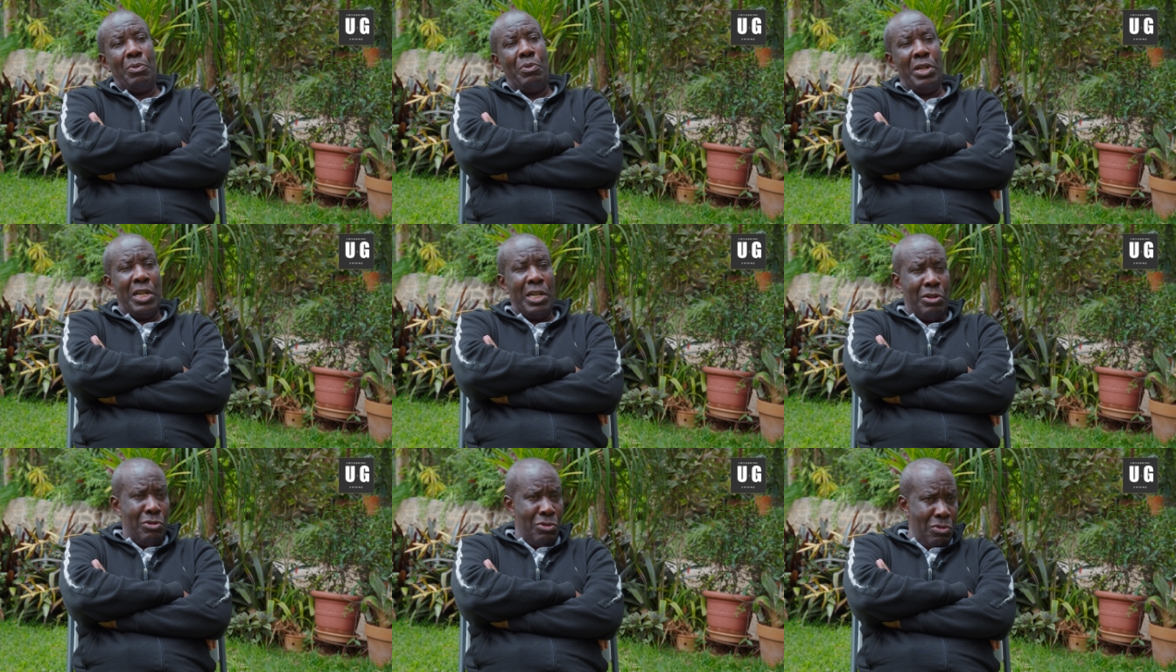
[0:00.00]

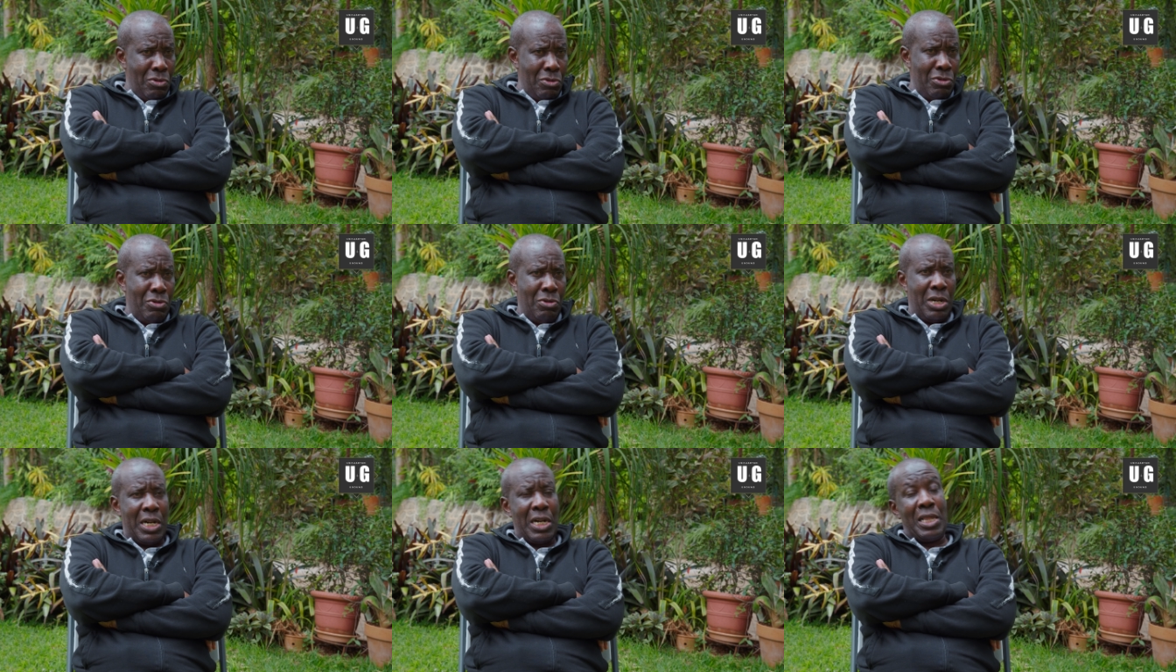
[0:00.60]
do
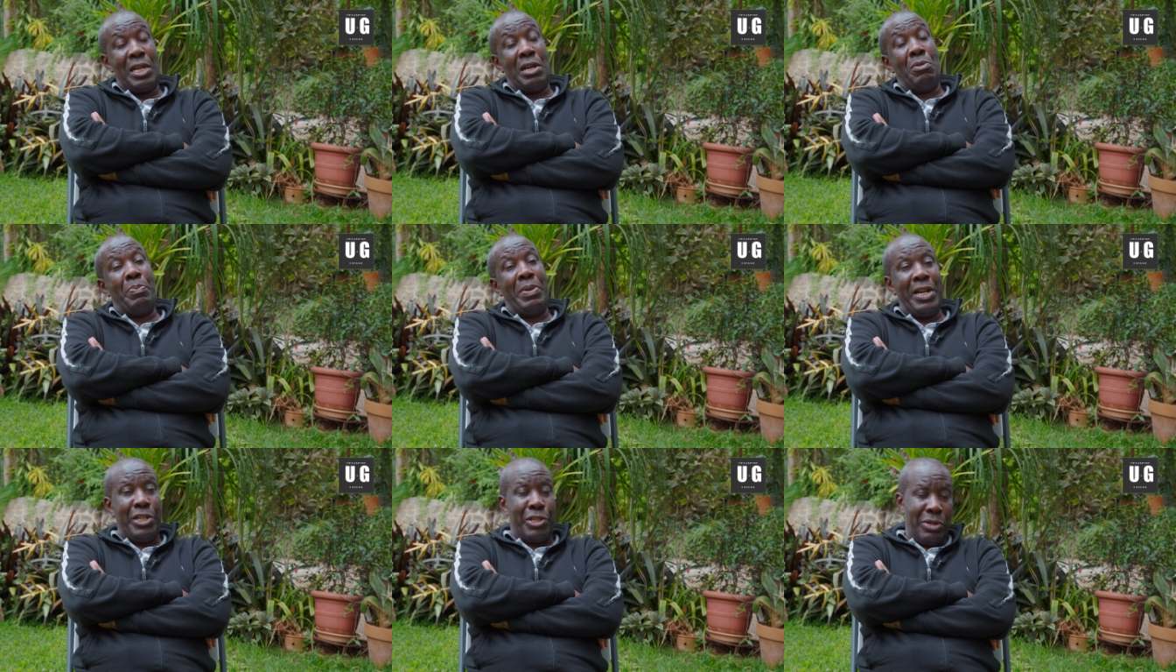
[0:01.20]
you another
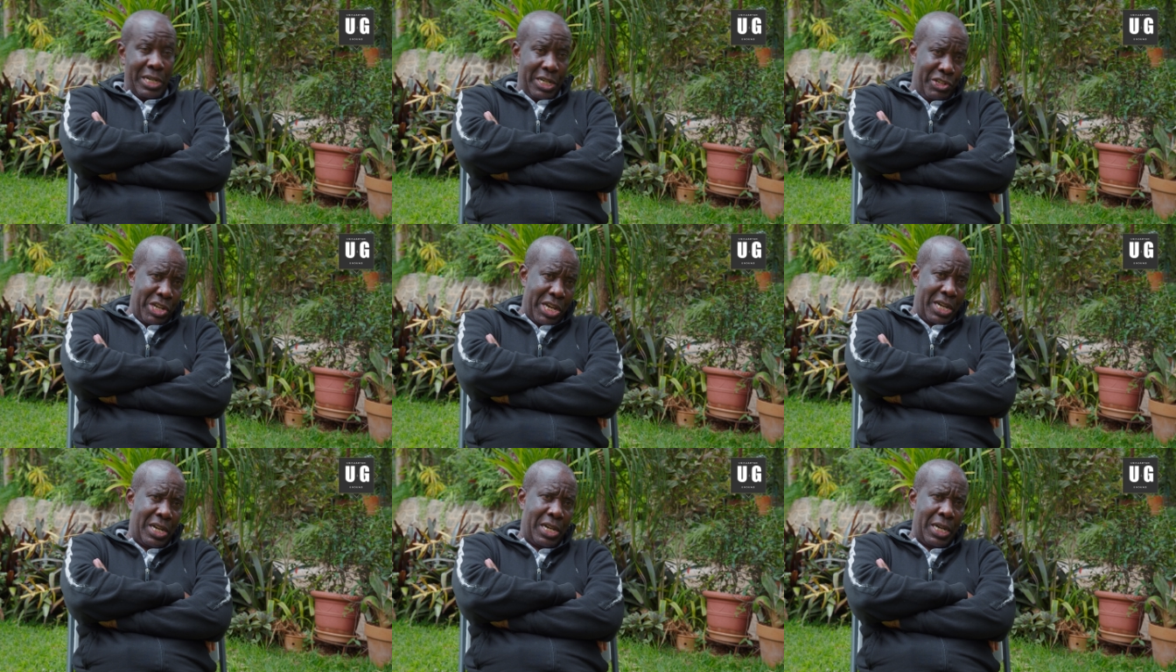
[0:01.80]
operation and
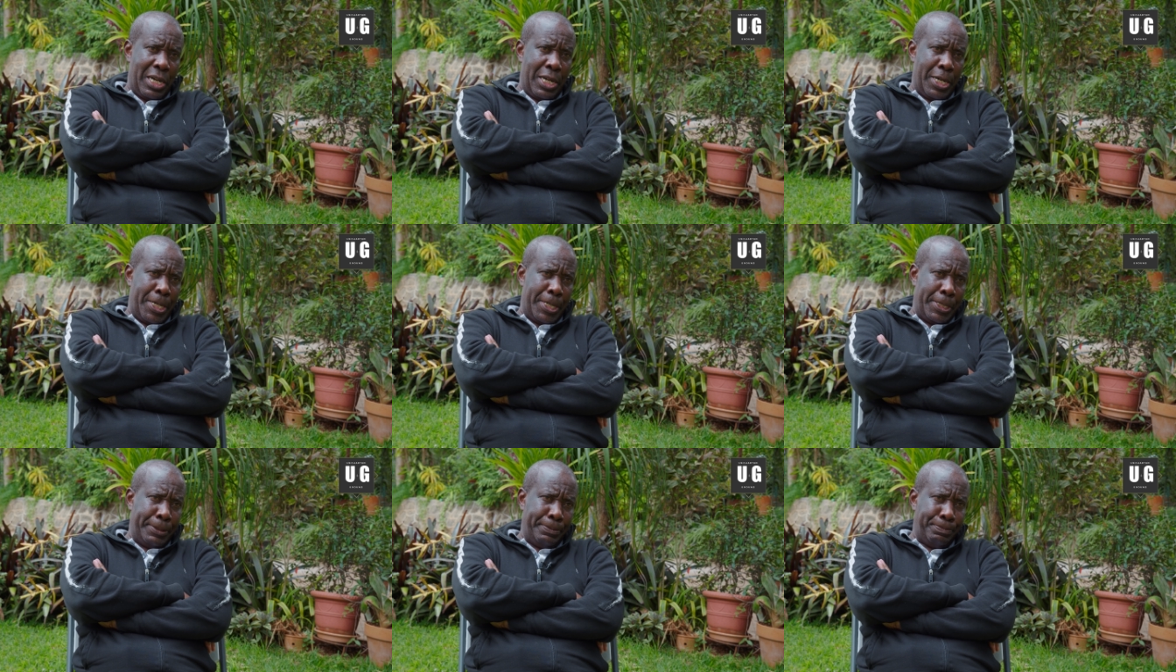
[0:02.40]
check
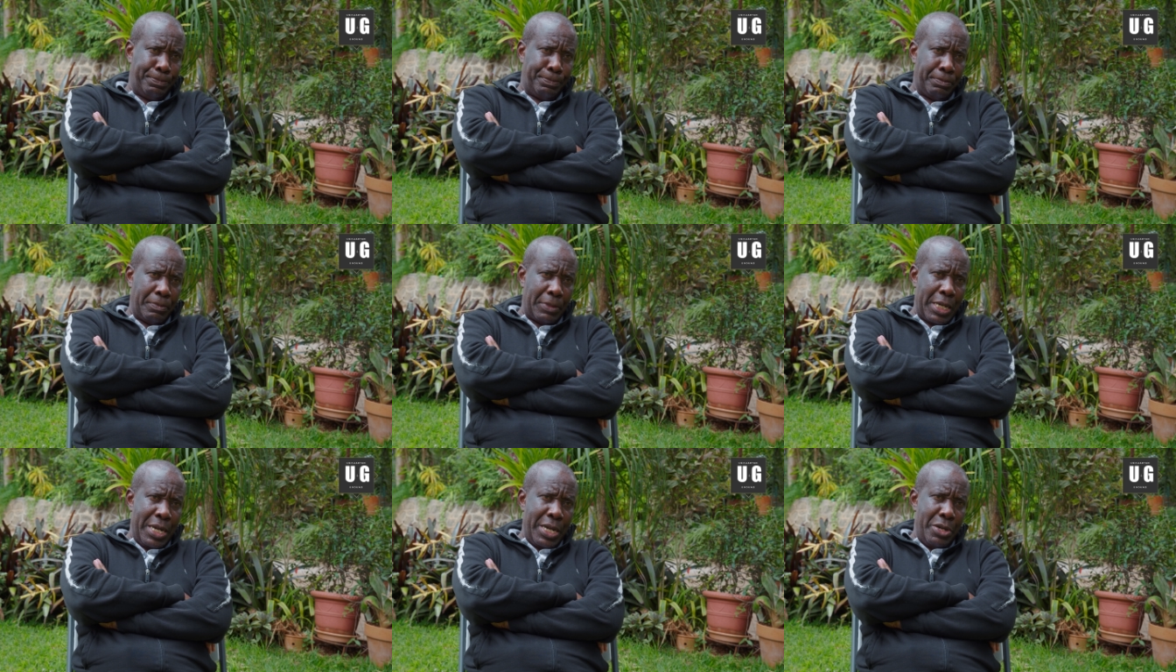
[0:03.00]

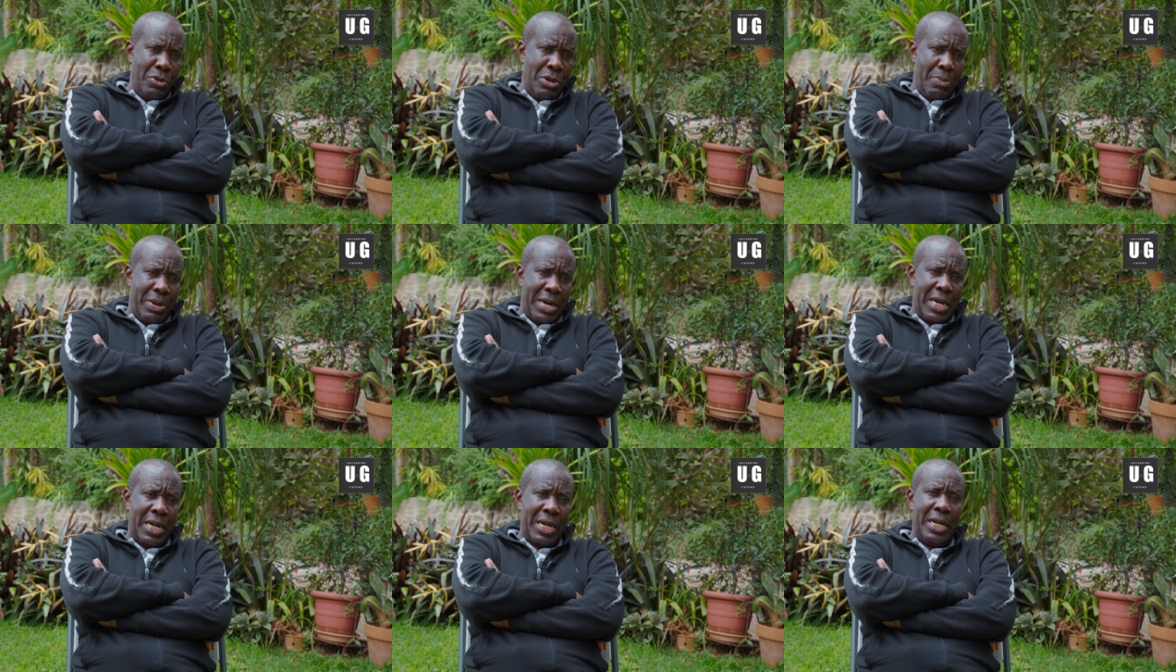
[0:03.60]
your
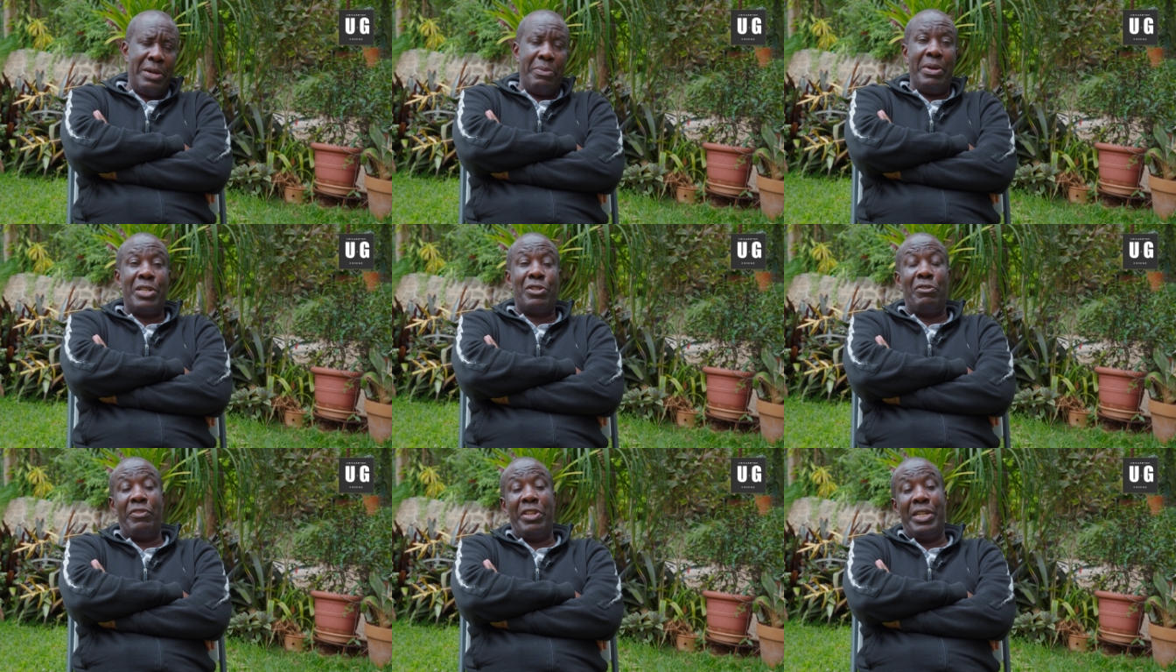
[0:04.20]
blood again
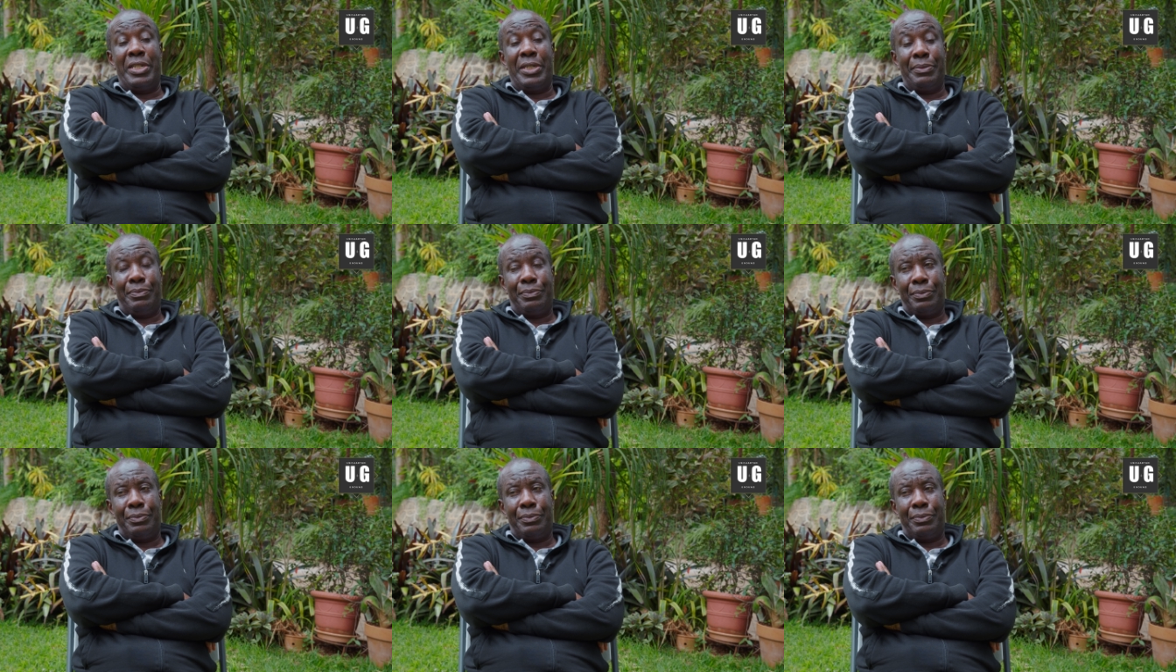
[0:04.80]
based on this.